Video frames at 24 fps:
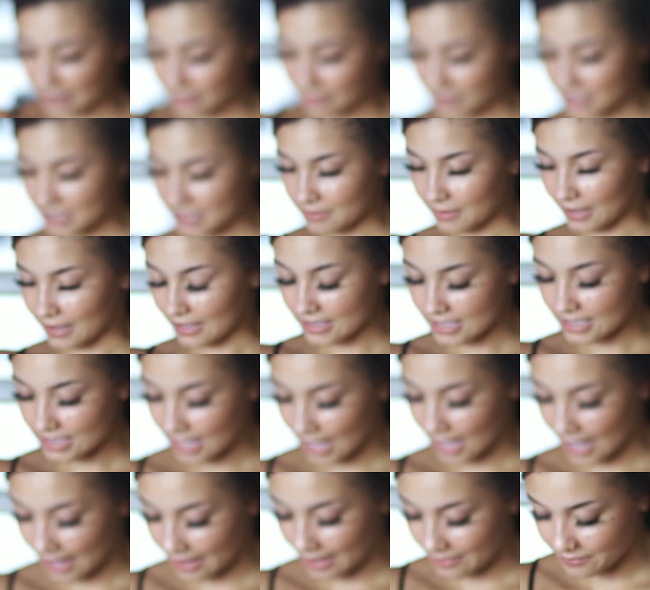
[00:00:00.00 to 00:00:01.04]
camera's about to
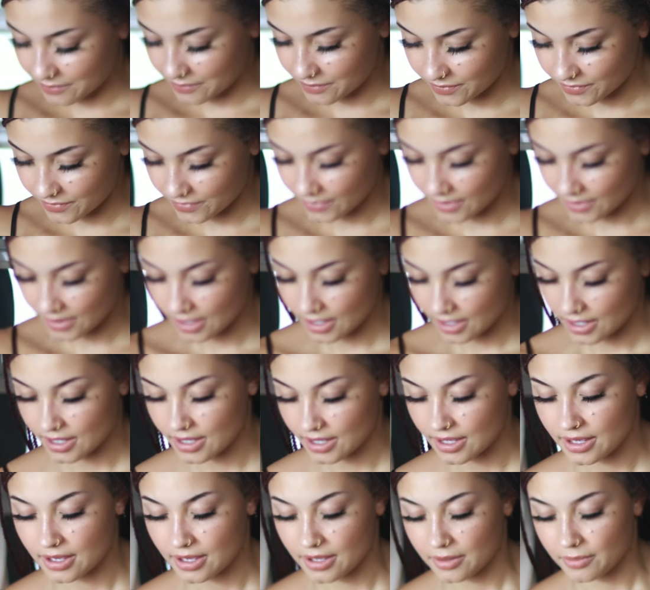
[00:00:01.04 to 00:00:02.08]
die,
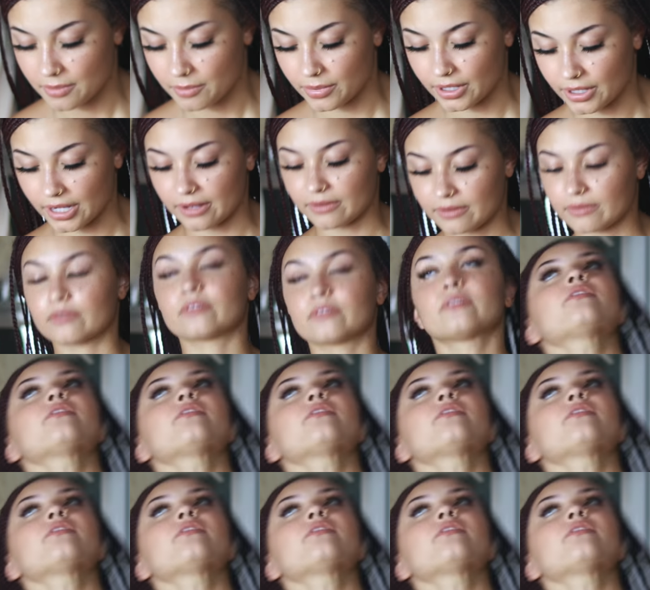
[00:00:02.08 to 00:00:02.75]
but